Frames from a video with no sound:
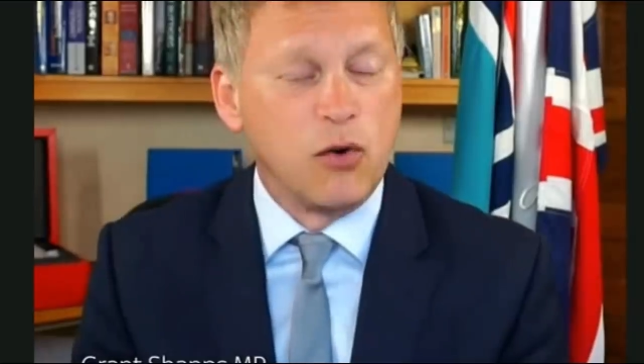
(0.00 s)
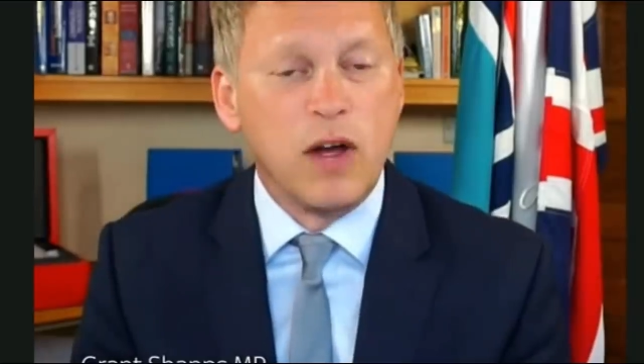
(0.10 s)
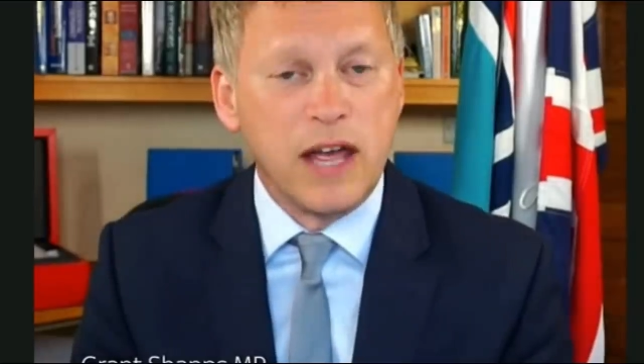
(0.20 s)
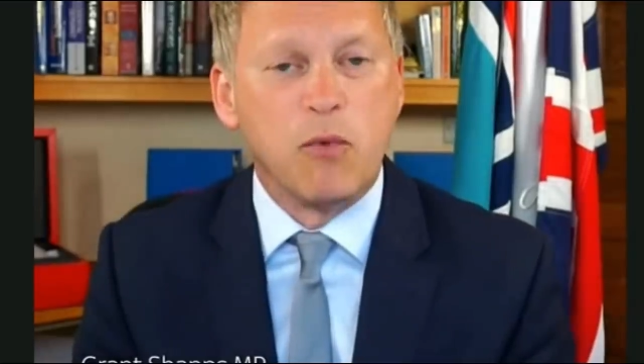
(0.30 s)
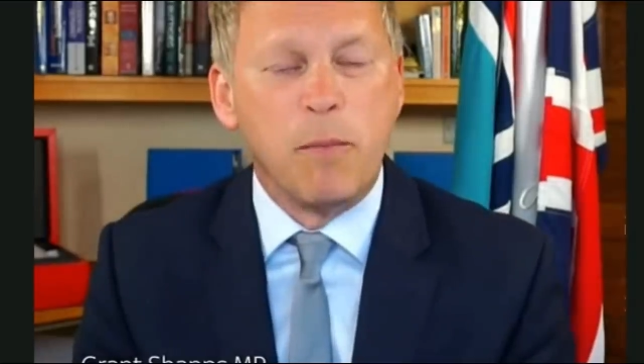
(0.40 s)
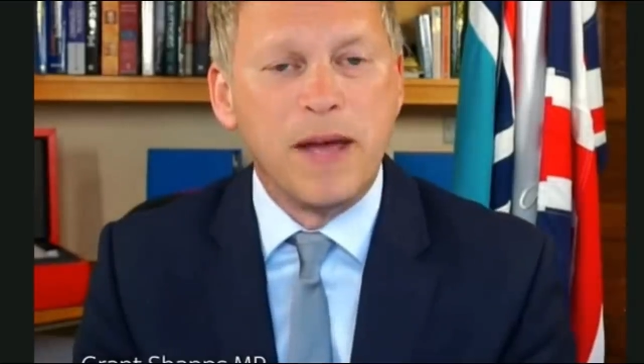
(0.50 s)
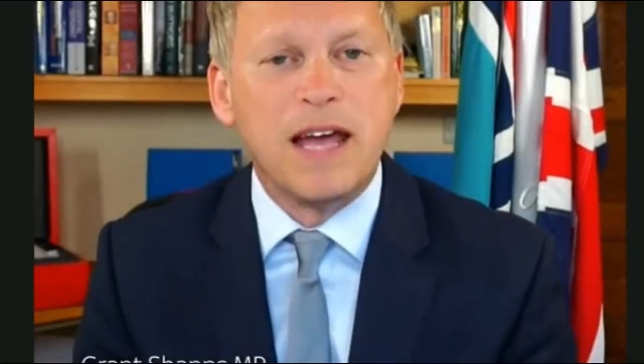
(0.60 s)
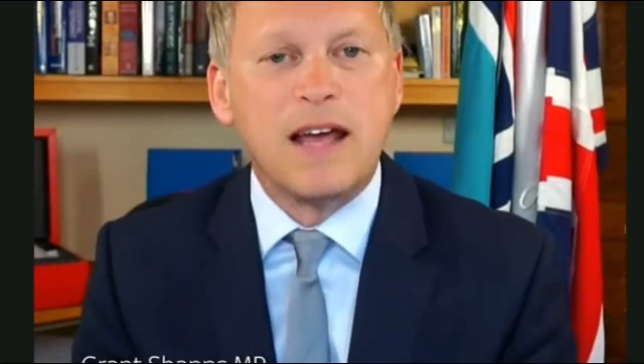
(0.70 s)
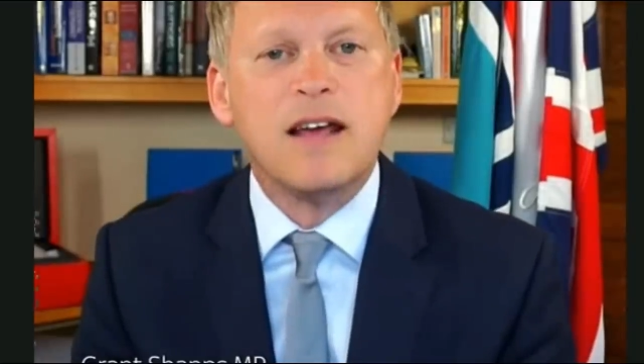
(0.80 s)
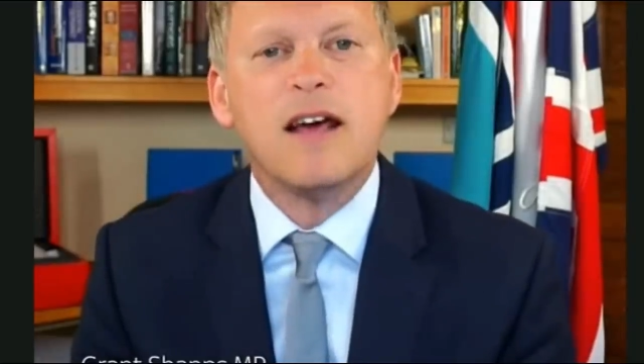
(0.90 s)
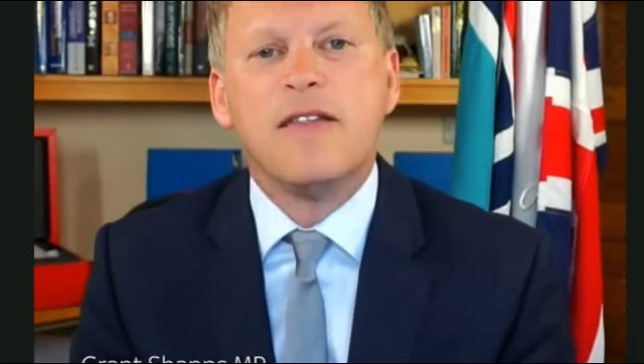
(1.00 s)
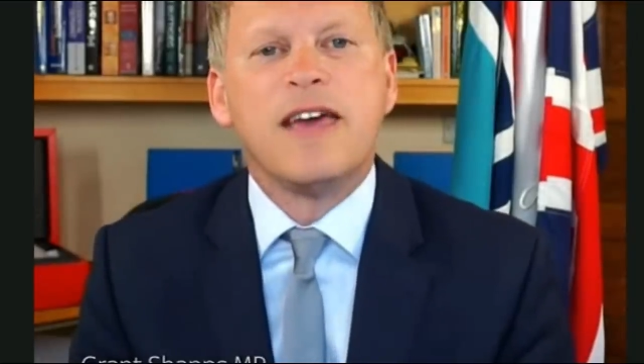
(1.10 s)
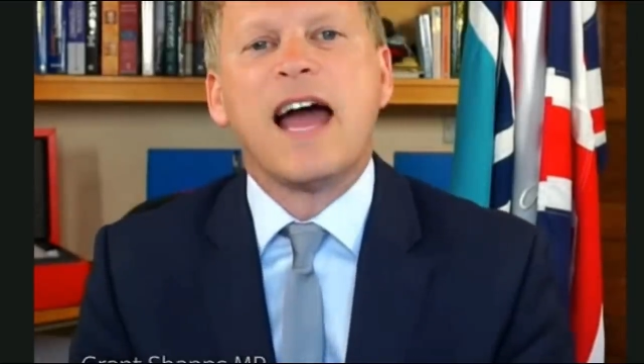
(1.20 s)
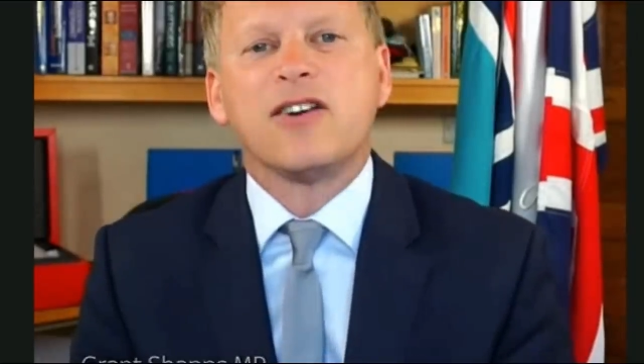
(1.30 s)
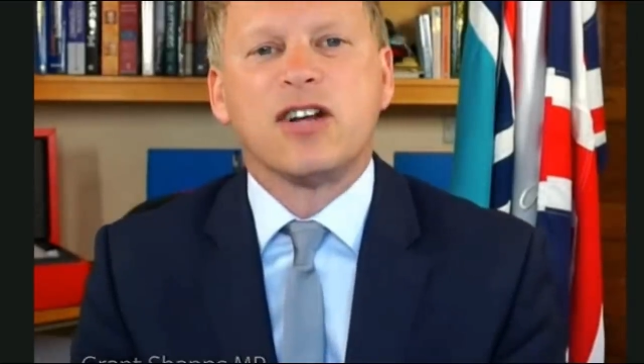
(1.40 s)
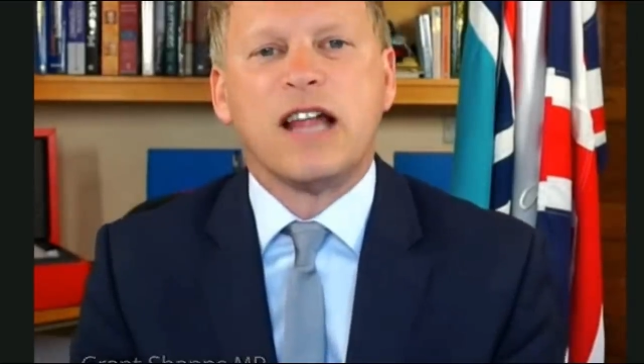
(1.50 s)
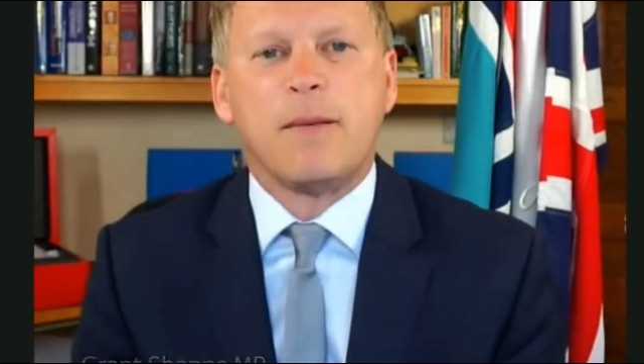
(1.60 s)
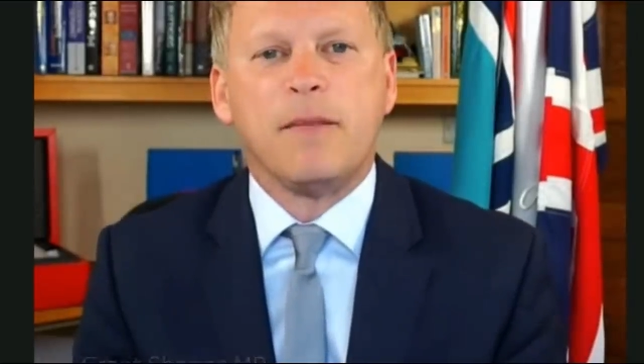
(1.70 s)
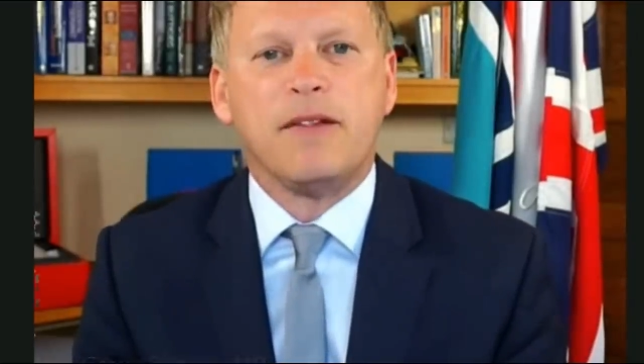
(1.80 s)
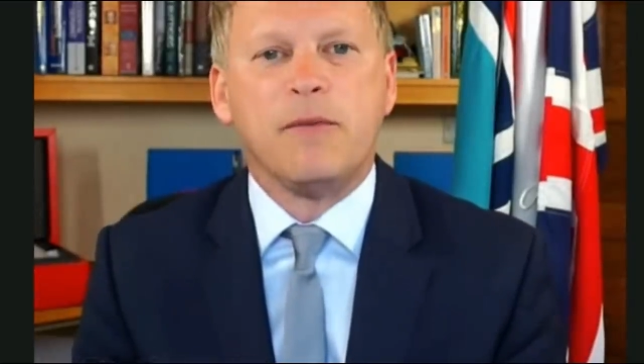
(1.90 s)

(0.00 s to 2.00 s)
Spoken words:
Actually, it will be the actual app.